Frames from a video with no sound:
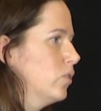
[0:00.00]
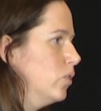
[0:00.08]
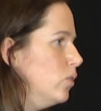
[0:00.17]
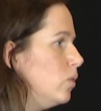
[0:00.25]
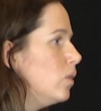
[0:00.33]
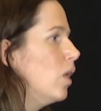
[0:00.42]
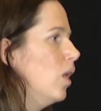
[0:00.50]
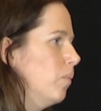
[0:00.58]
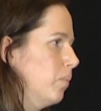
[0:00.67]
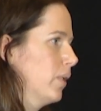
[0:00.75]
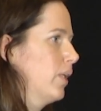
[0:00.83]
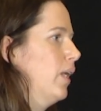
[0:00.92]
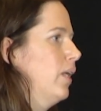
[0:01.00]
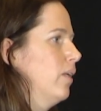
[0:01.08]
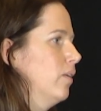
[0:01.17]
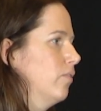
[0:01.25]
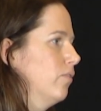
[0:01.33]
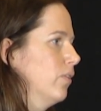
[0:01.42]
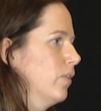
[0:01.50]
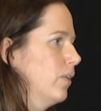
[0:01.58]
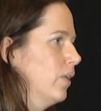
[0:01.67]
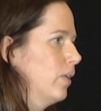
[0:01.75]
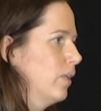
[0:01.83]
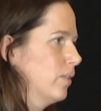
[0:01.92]
too complicated for
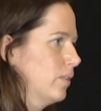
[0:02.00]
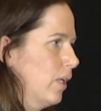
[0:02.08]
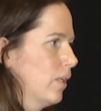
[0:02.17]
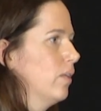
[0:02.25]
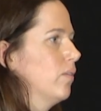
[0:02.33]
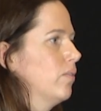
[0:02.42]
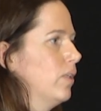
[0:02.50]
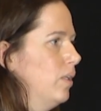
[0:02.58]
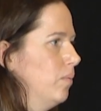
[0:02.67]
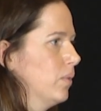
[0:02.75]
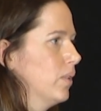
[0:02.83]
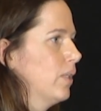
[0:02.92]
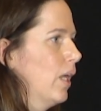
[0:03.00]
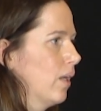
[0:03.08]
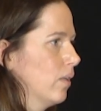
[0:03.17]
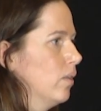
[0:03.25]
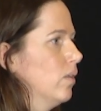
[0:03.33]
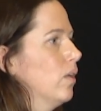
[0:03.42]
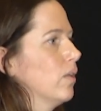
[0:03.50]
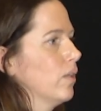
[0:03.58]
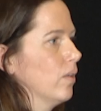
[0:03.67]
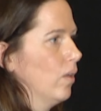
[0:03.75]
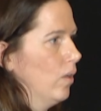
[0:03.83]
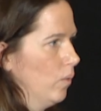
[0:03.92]
their executive team to tackle on
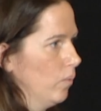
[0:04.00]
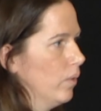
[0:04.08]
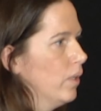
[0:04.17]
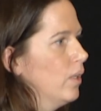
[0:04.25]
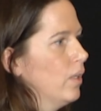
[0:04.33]
their own.